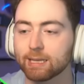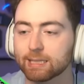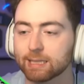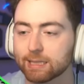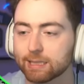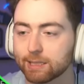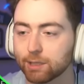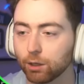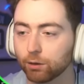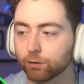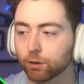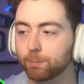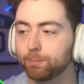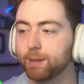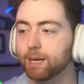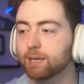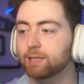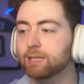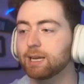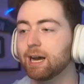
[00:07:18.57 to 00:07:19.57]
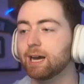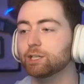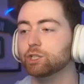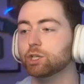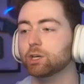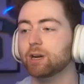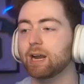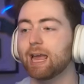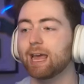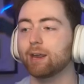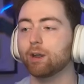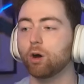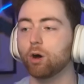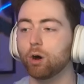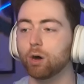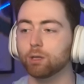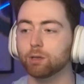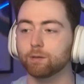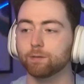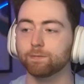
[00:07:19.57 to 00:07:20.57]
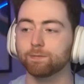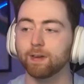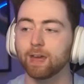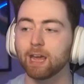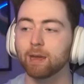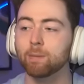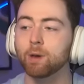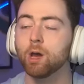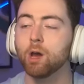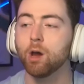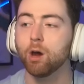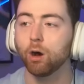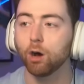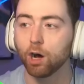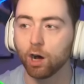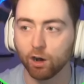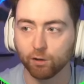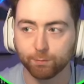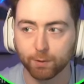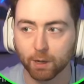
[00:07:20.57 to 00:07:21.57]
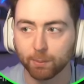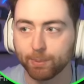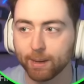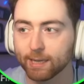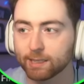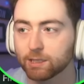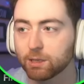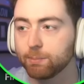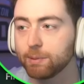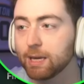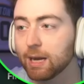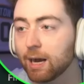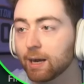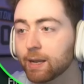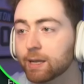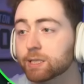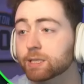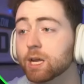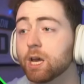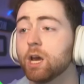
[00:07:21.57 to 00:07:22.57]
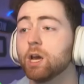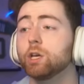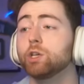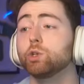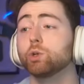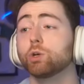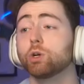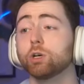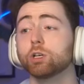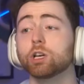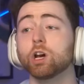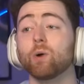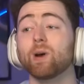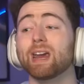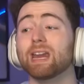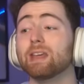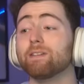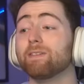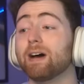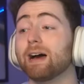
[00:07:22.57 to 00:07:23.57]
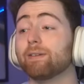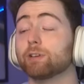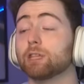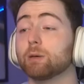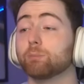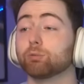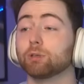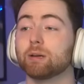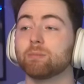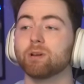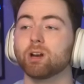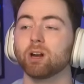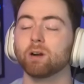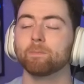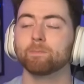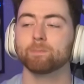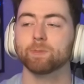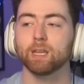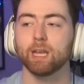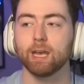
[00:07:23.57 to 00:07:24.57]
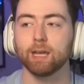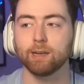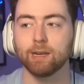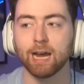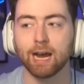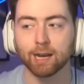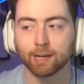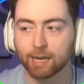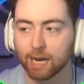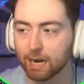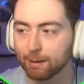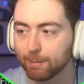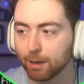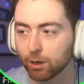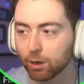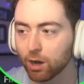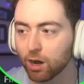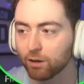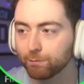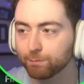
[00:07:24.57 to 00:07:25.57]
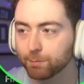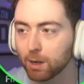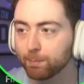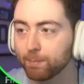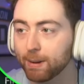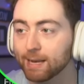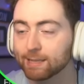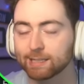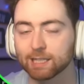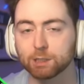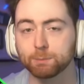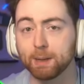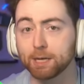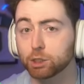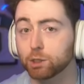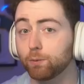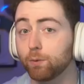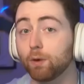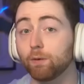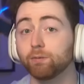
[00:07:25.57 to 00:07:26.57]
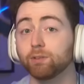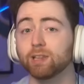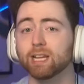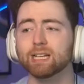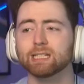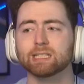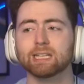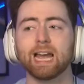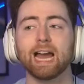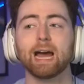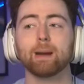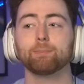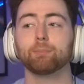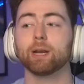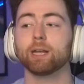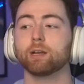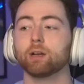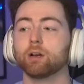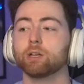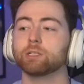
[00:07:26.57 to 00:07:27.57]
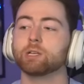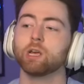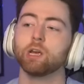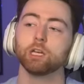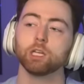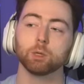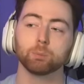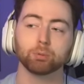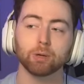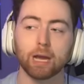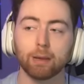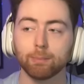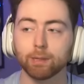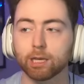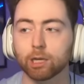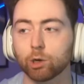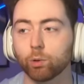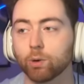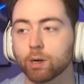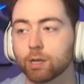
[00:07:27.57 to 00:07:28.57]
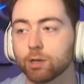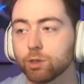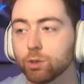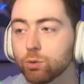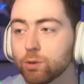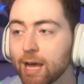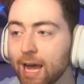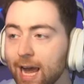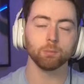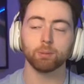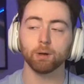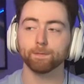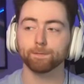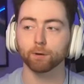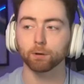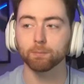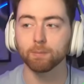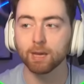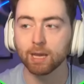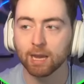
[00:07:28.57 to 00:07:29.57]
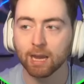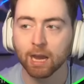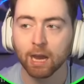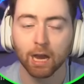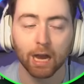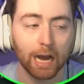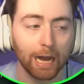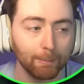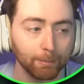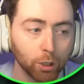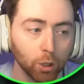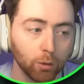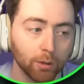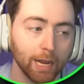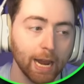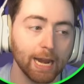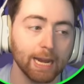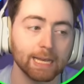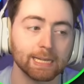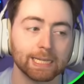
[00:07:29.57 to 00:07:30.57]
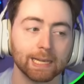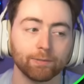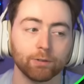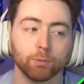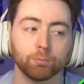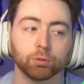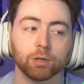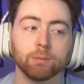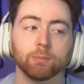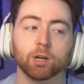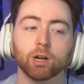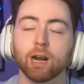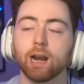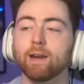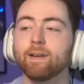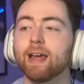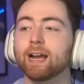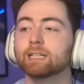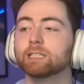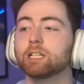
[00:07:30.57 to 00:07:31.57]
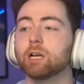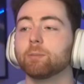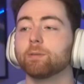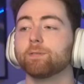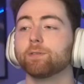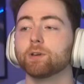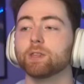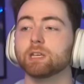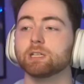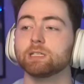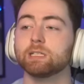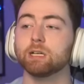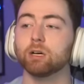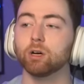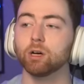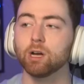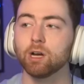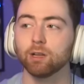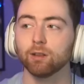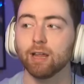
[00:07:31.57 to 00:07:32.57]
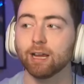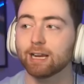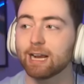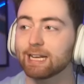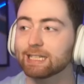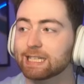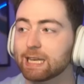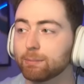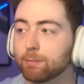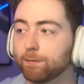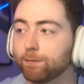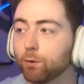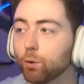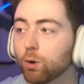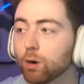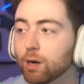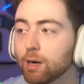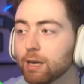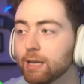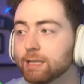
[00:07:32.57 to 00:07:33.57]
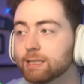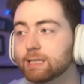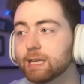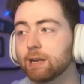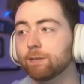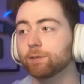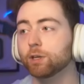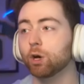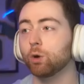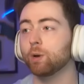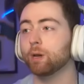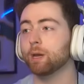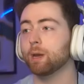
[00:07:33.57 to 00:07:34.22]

silver pick dodger, and Hall of Fame off-ball pest. To be honest, you could go 85 in the perimeter and not care about off-ball pest, especially if you have less cap breakers. You're probably going to want to do that, but for me, I'm going 87 perimeter. And next up, for the steal, like I said before, instead of going